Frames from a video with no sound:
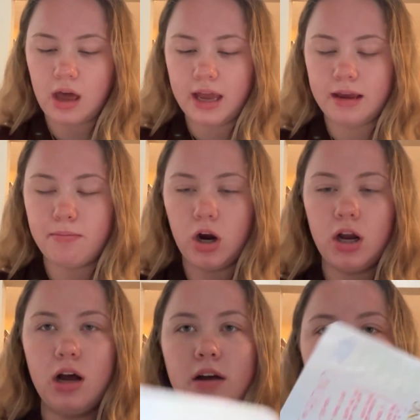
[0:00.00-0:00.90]
I can
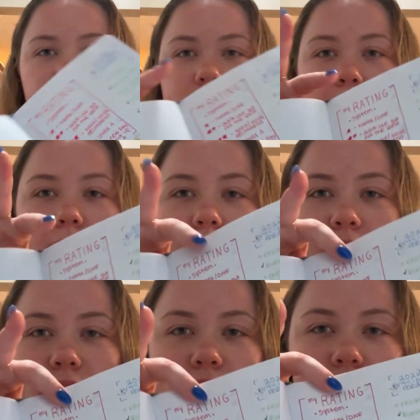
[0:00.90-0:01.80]
mark off some of
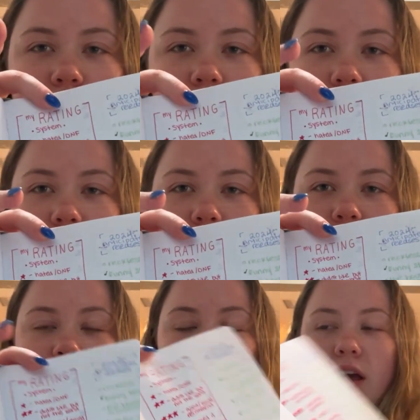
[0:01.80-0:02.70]
this stuff
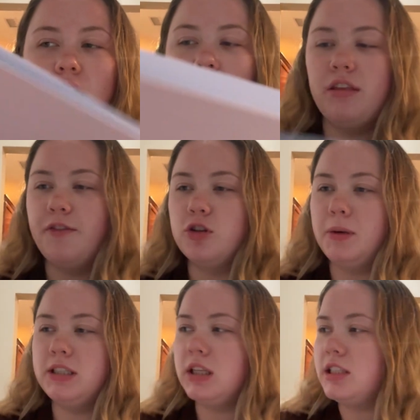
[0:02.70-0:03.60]
on the first
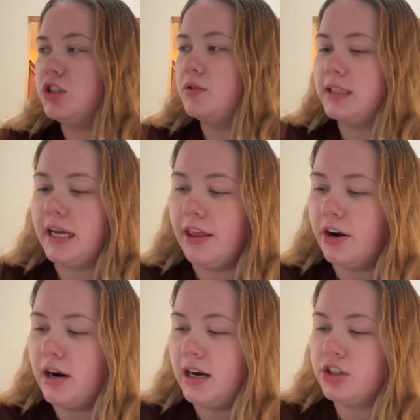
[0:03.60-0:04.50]
page. Let's do it
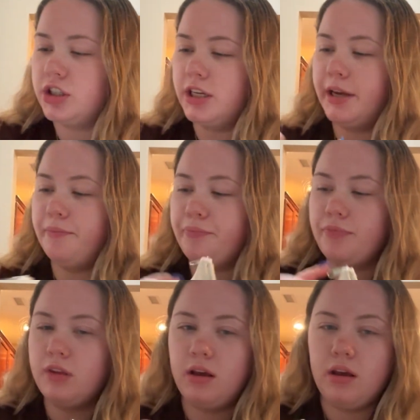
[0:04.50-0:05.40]
together actually.
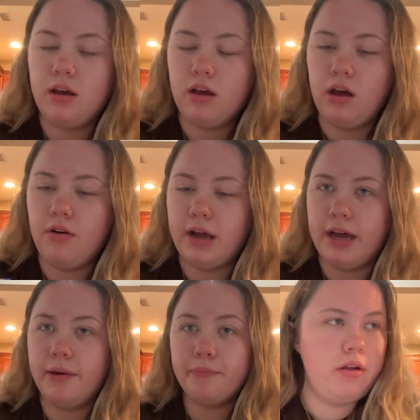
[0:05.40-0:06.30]

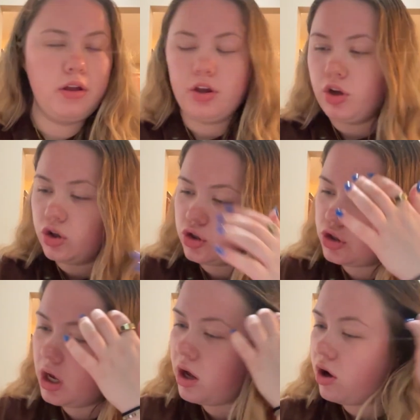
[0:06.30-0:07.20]
Okay.
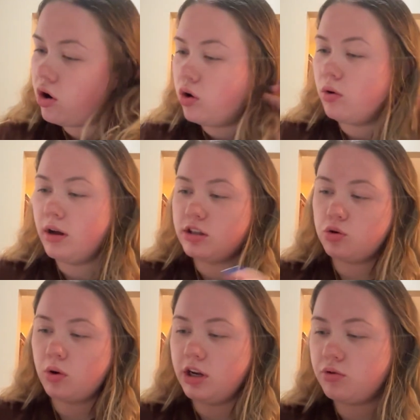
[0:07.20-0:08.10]
So
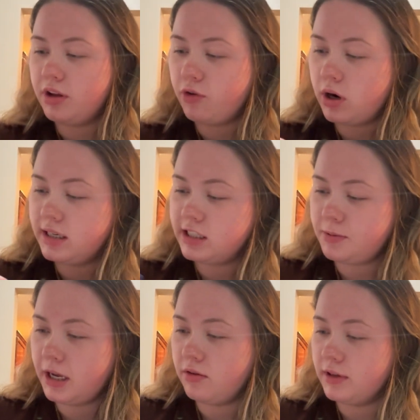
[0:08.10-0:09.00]
2024
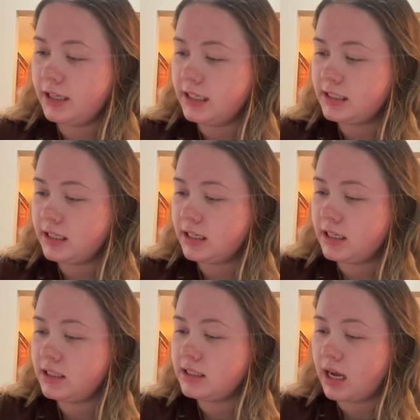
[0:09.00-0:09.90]
anticipated
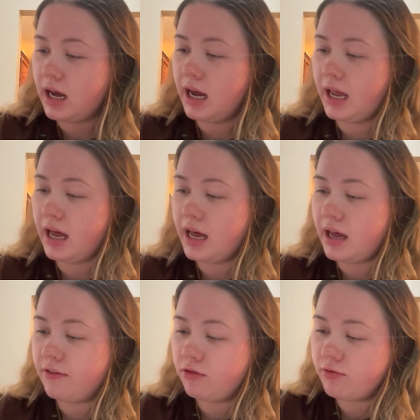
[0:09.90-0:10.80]
releases. I
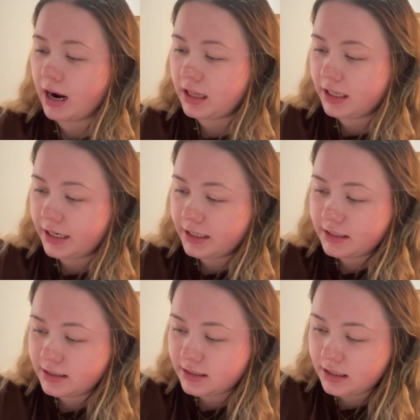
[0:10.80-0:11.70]
have
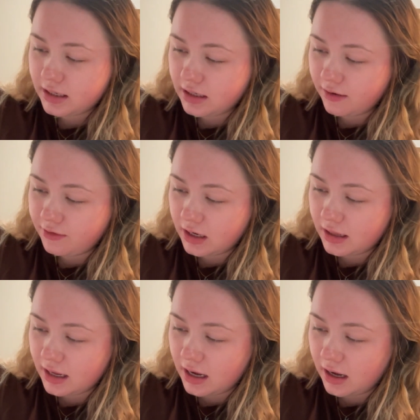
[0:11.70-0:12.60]
Reckless, I've
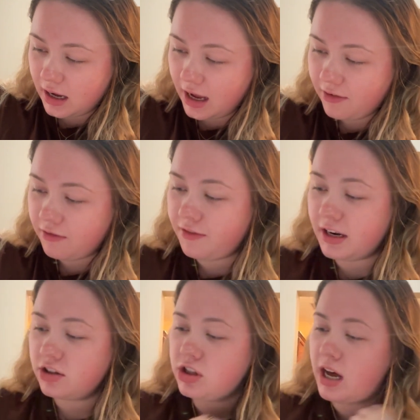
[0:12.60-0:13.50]
done that. I haven't
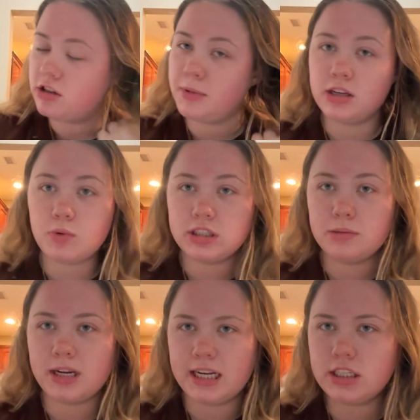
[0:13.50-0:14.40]
finished The Housemaid is
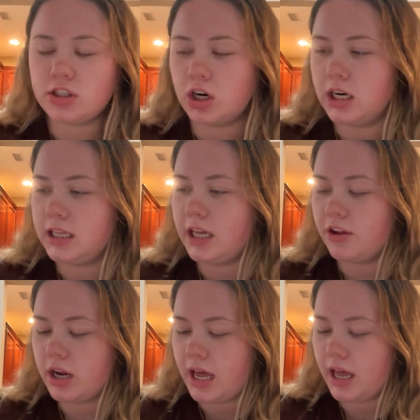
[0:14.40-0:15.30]
Watching, but I did start it the
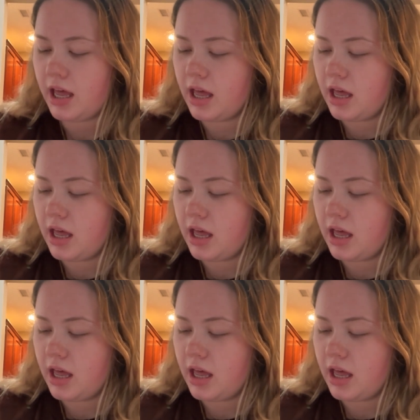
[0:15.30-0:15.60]
other day.